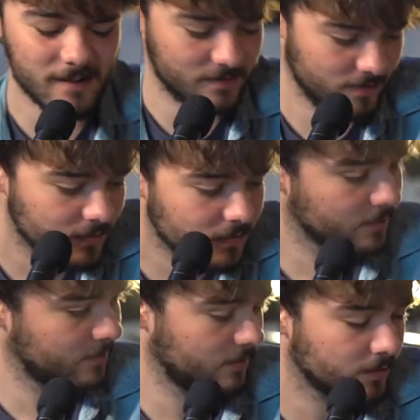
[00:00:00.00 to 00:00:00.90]
Uptown
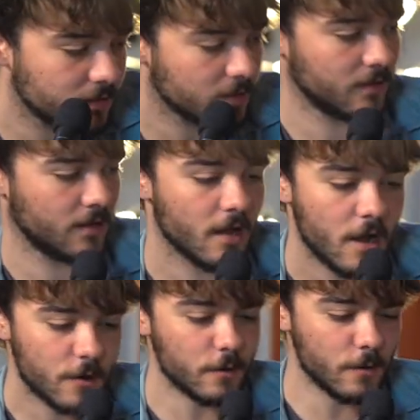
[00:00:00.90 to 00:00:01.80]
Funk gon' give it to
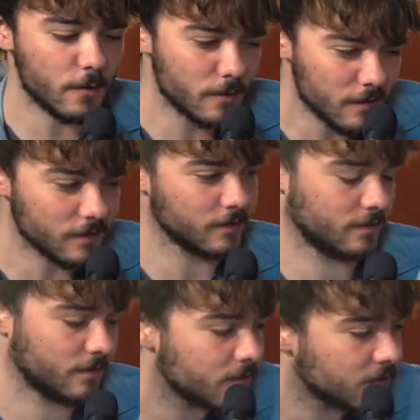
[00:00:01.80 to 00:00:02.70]
you. Cause
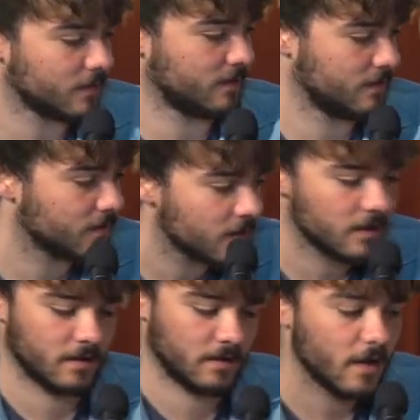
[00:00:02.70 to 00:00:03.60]
Uptown Funk gon'
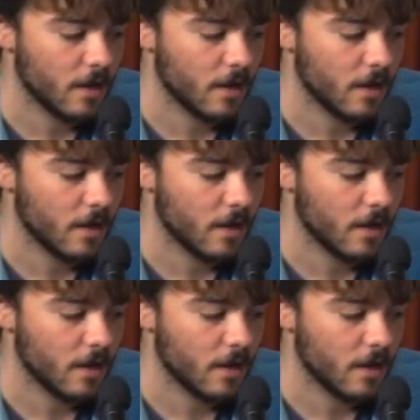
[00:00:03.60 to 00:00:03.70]
give it to